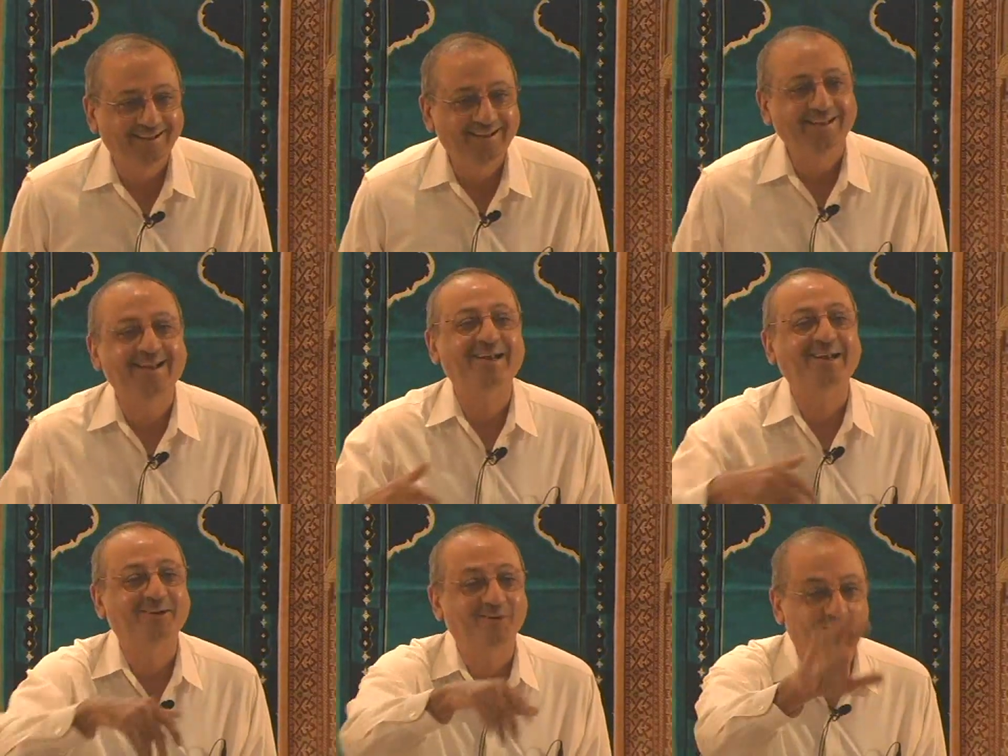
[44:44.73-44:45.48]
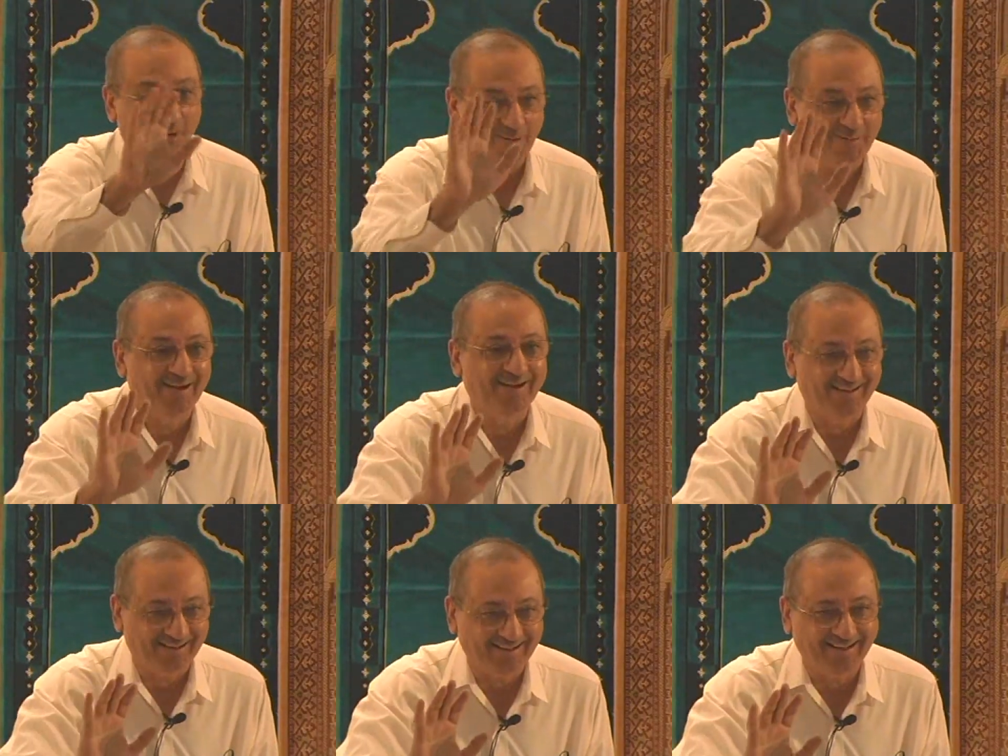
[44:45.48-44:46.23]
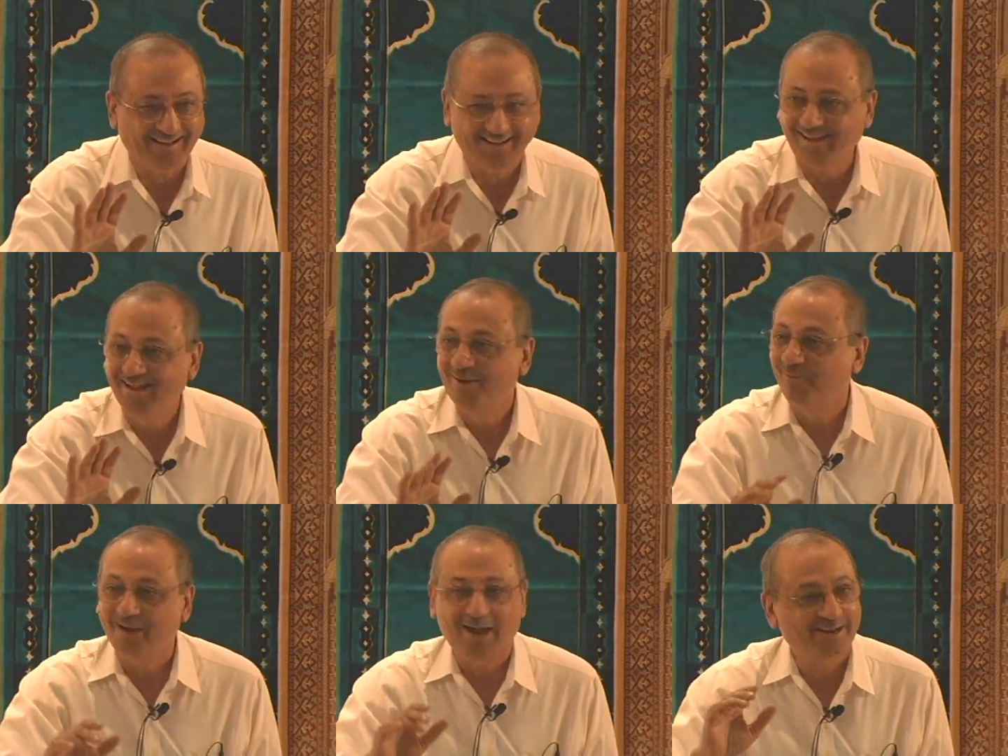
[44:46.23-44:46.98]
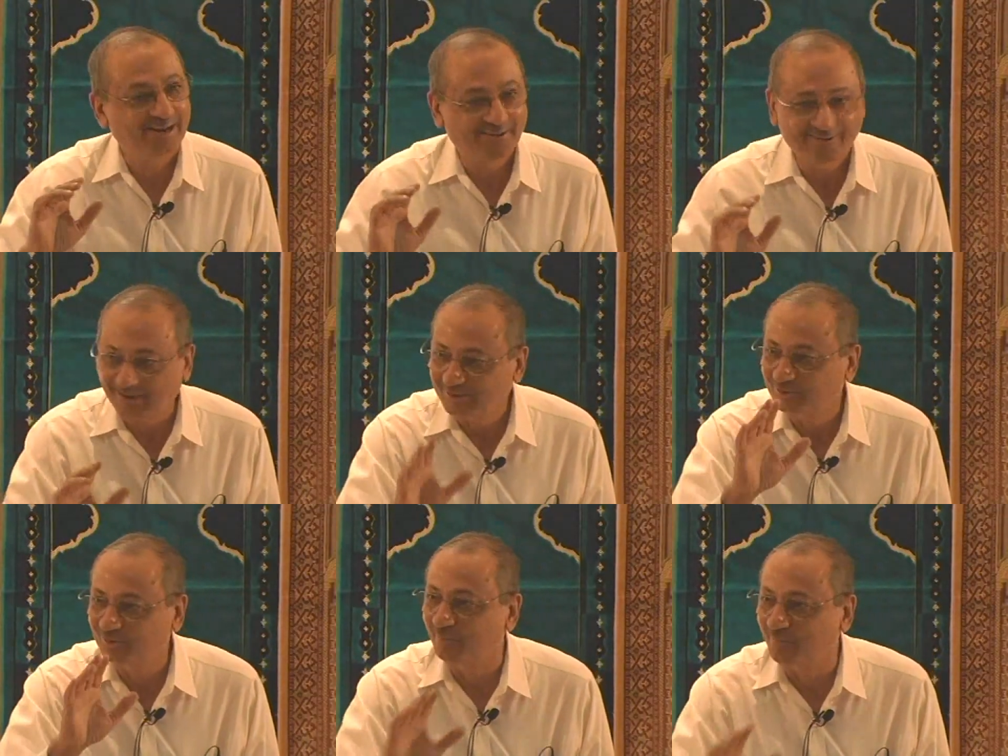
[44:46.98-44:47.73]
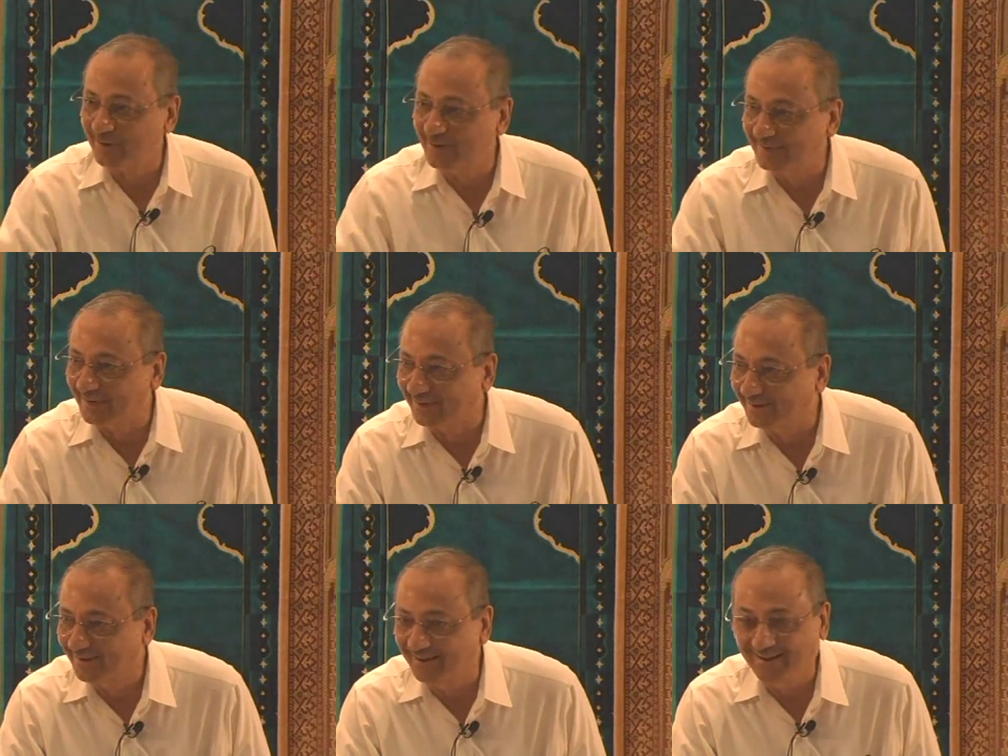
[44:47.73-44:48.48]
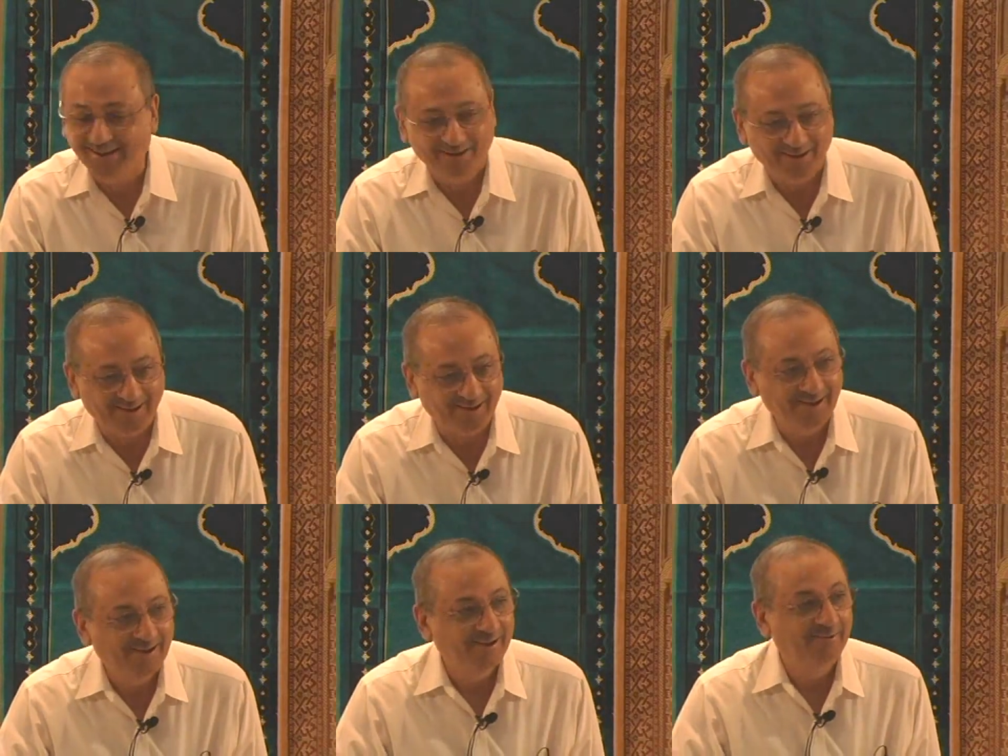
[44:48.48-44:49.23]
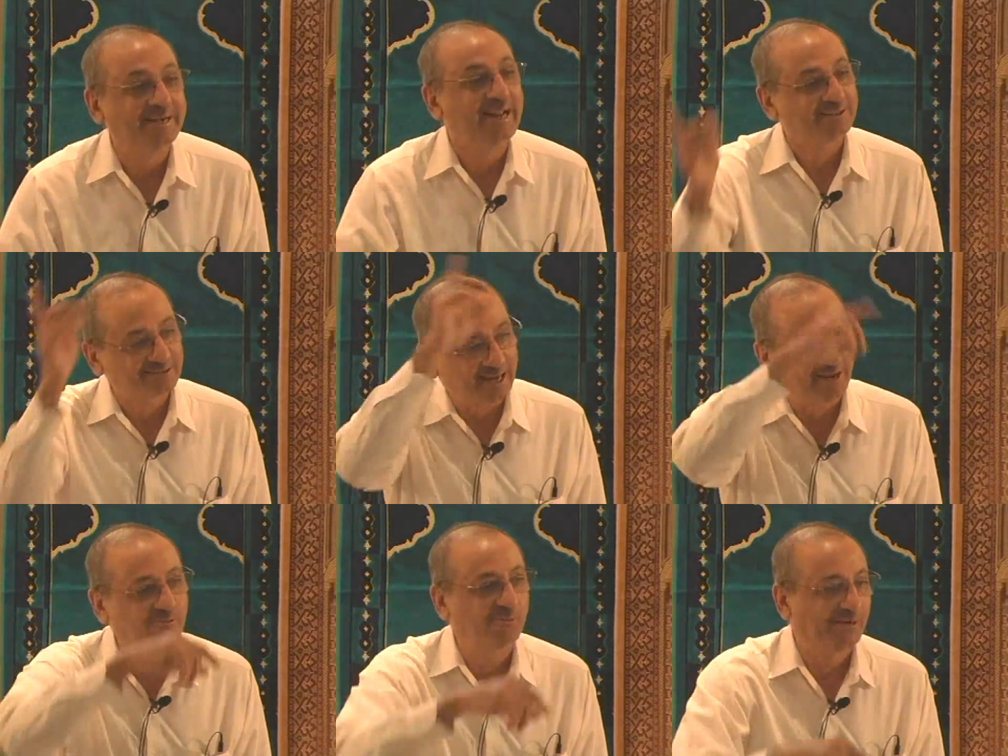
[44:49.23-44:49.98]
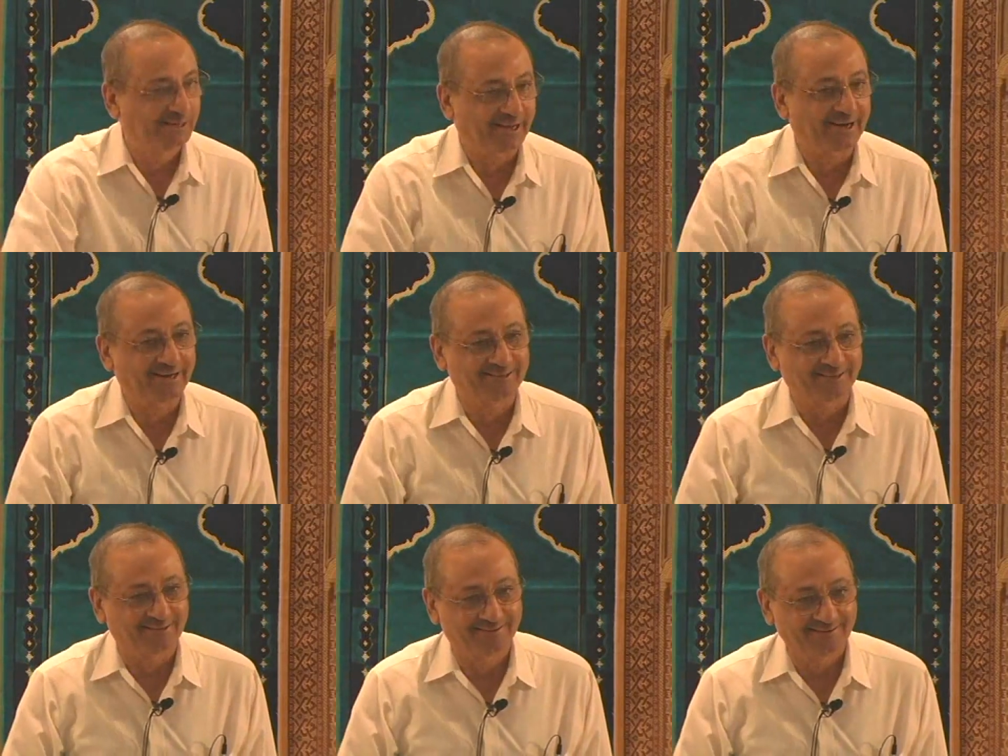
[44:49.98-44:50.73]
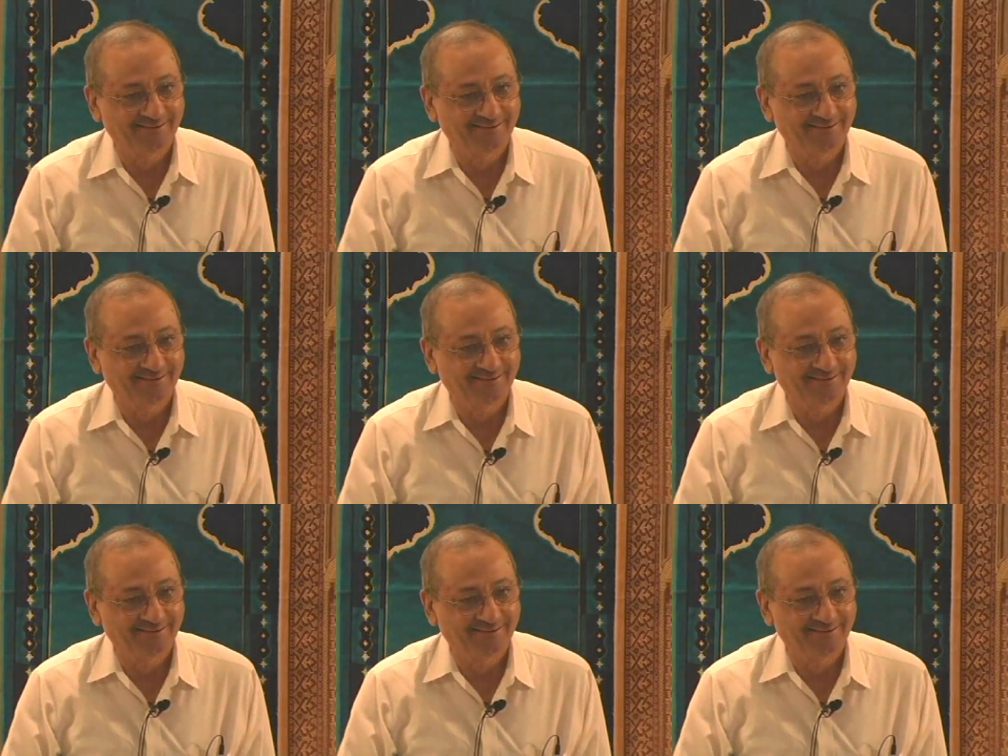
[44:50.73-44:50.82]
Let it go. We are in rush to print it. Next time we will correct it.